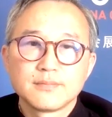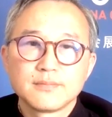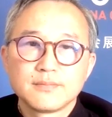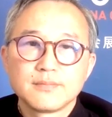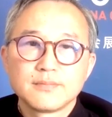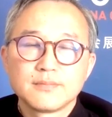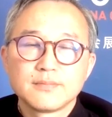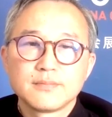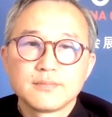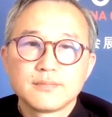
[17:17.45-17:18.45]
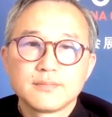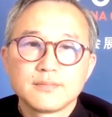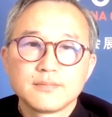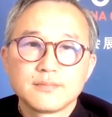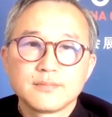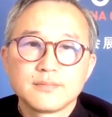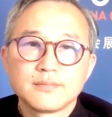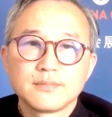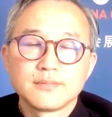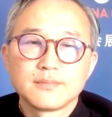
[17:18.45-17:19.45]

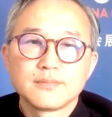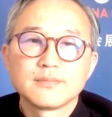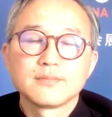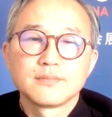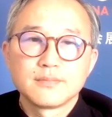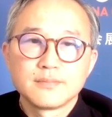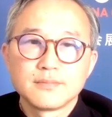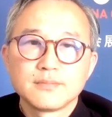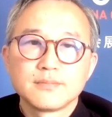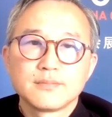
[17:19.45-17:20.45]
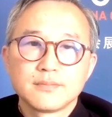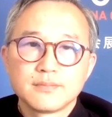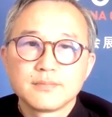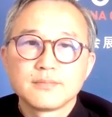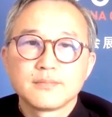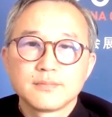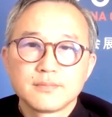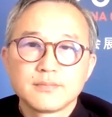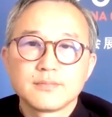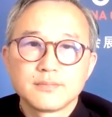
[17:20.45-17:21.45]

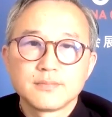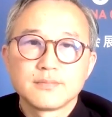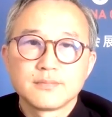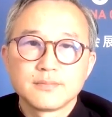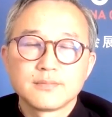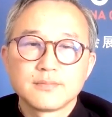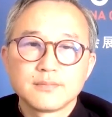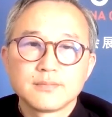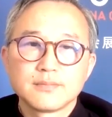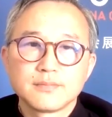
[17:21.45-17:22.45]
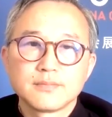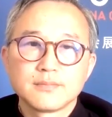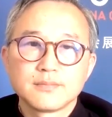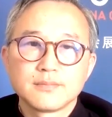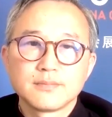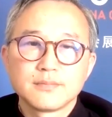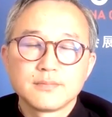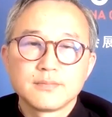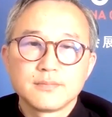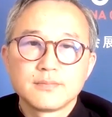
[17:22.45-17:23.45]

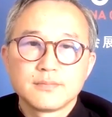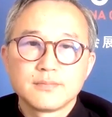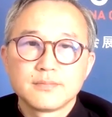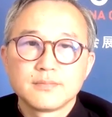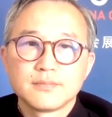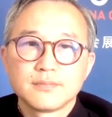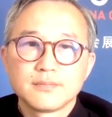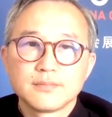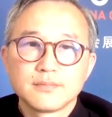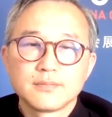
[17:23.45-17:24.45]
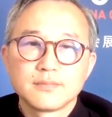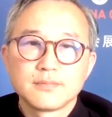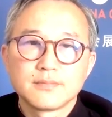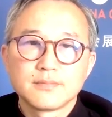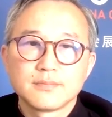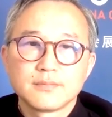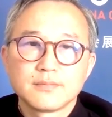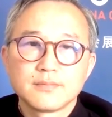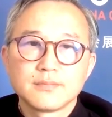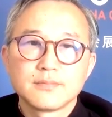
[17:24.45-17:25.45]

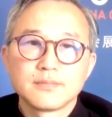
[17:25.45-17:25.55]
(not speaking)